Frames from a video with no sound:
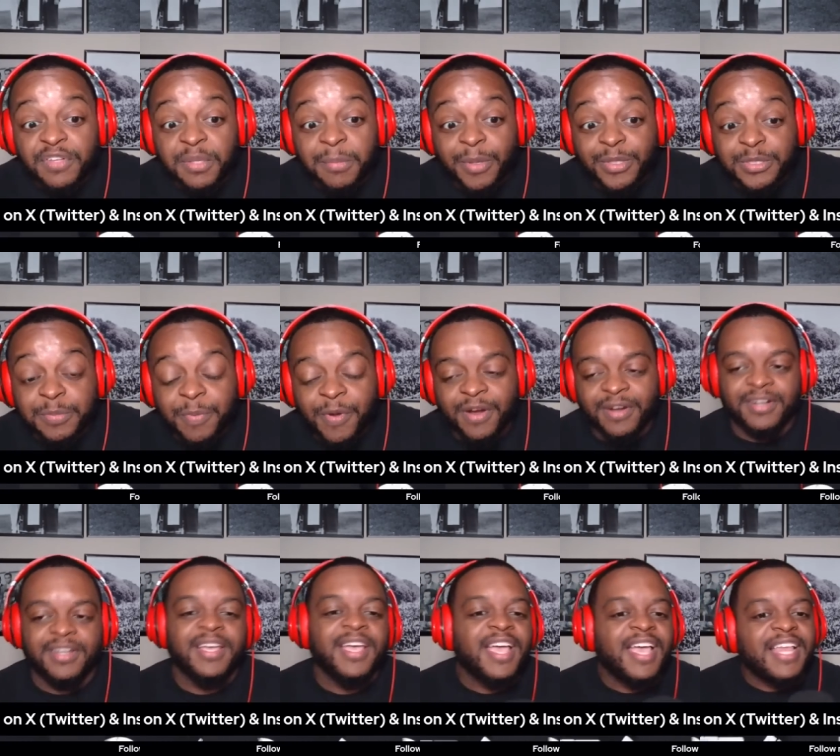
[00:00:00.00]
the most part,
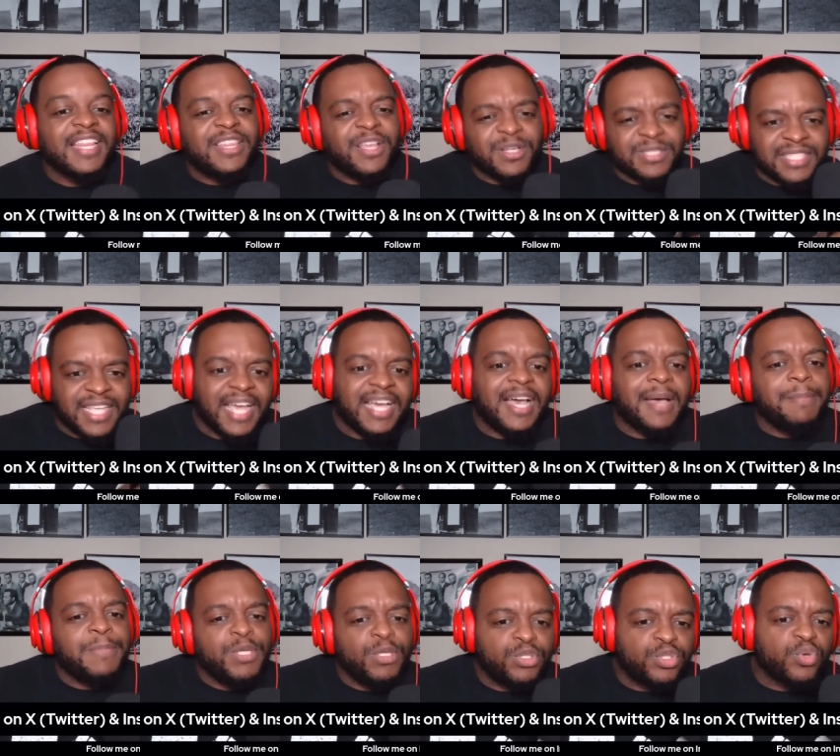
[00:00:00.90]
there's like a
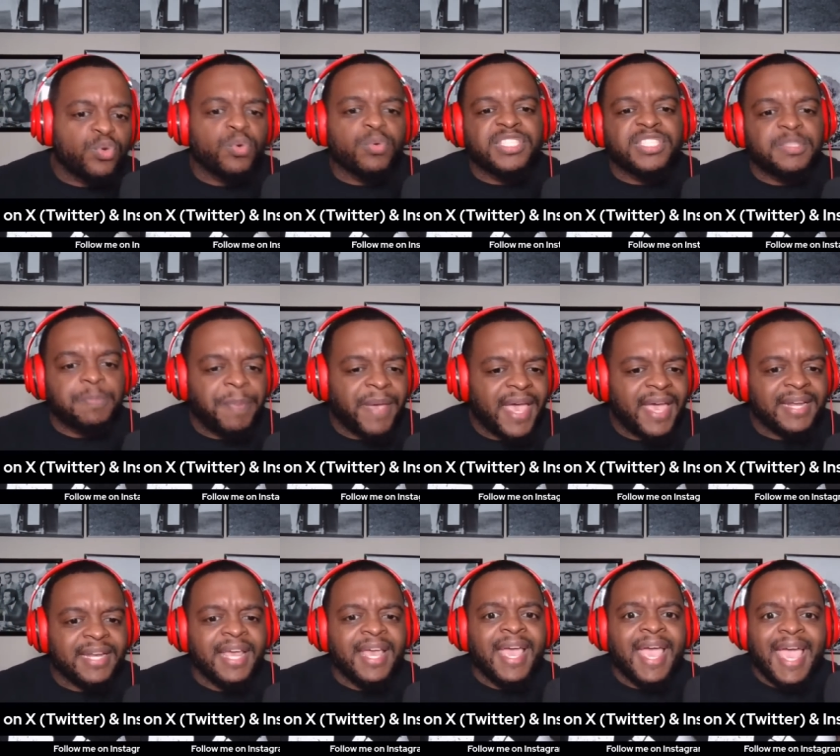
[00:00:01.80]
mutual
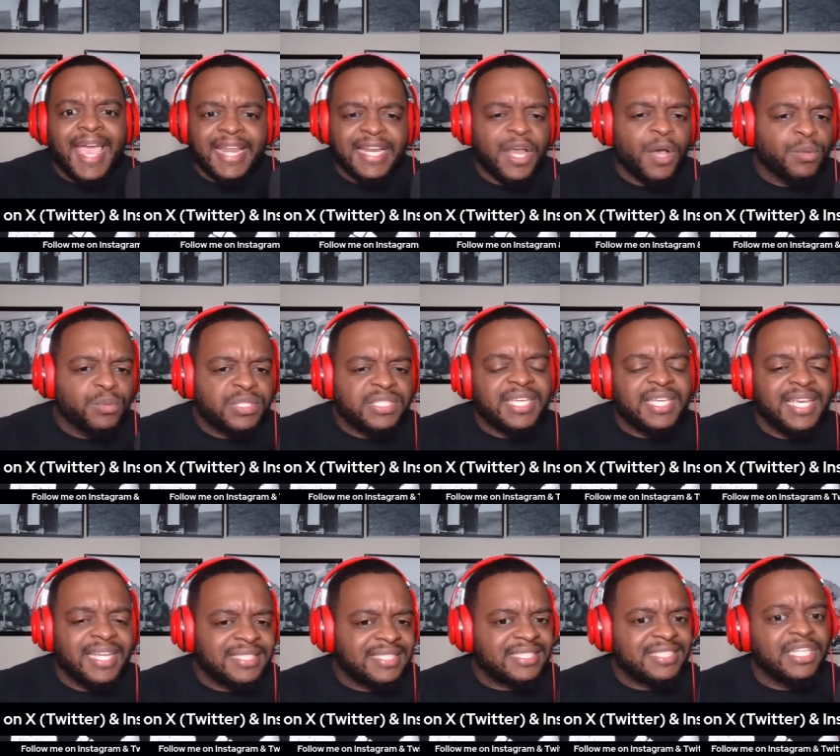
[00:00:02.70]
respect, and those
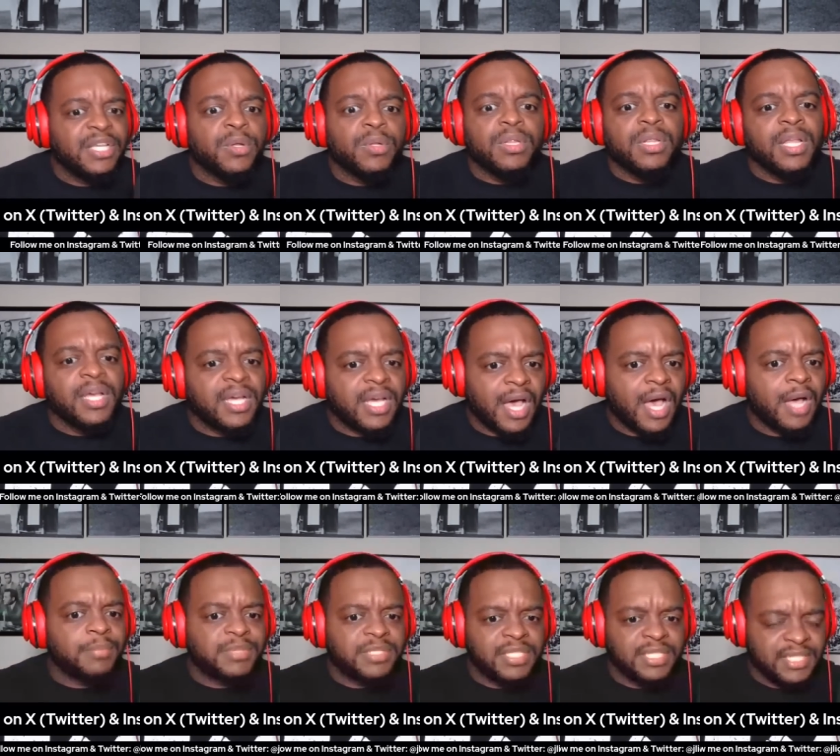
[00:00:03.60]
kids still look
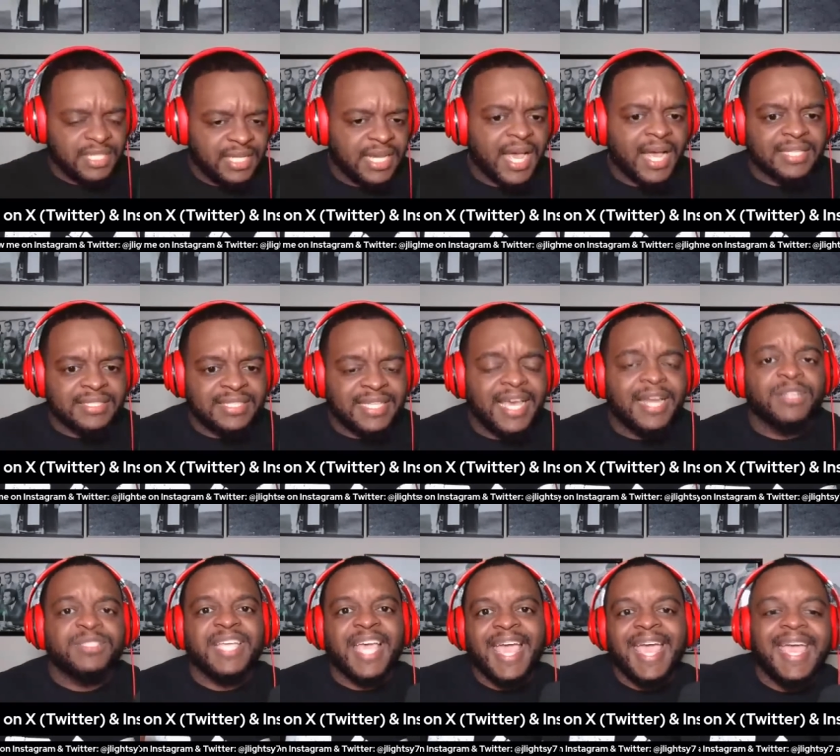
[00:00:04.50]
up to Deion
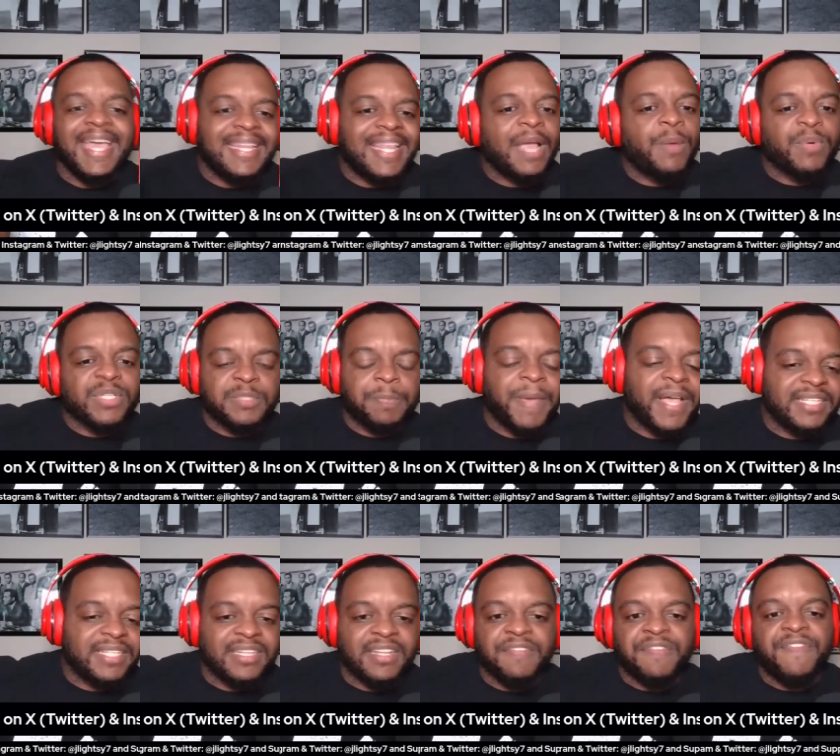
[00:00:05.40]
Sanders, and they
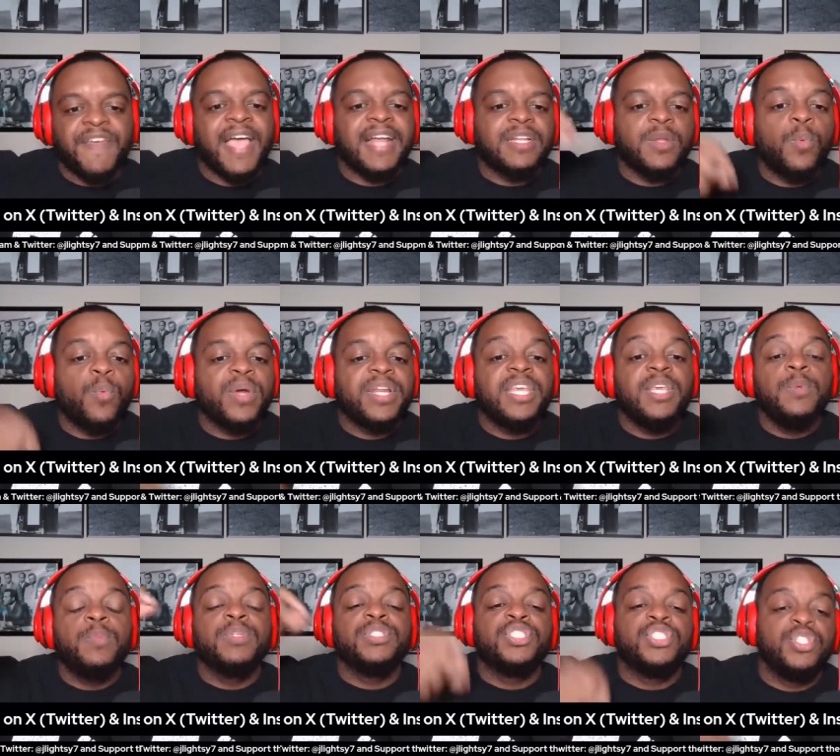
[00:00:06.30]
respected the fact of what he
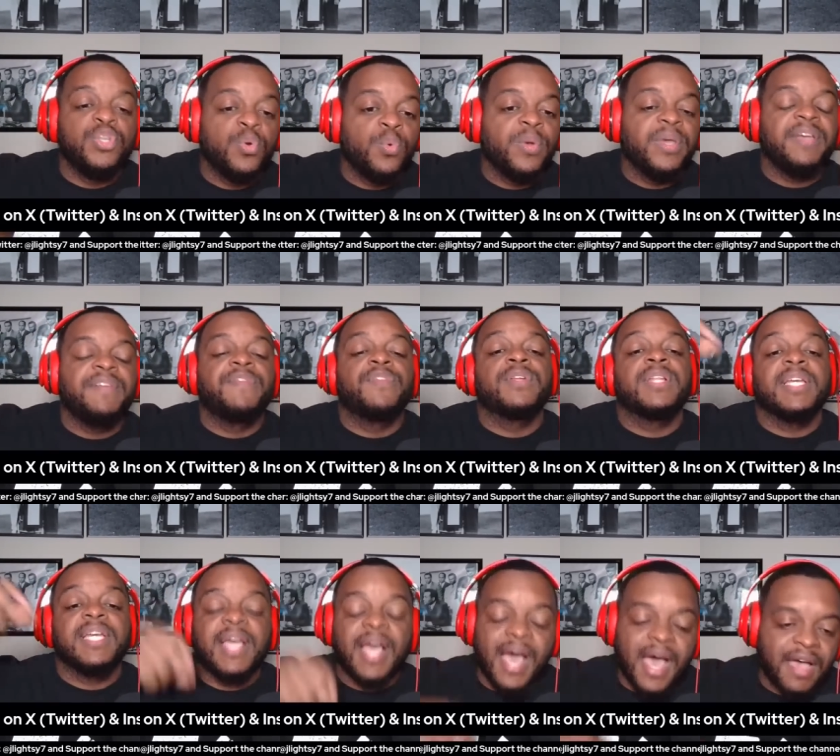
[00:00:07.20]
was doing for the
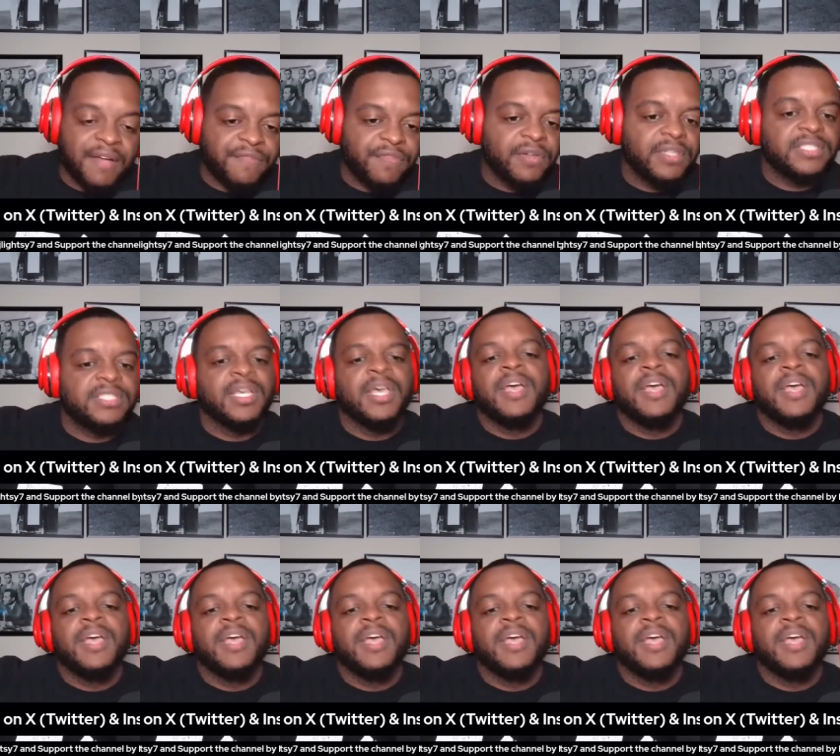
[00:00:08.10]
conference,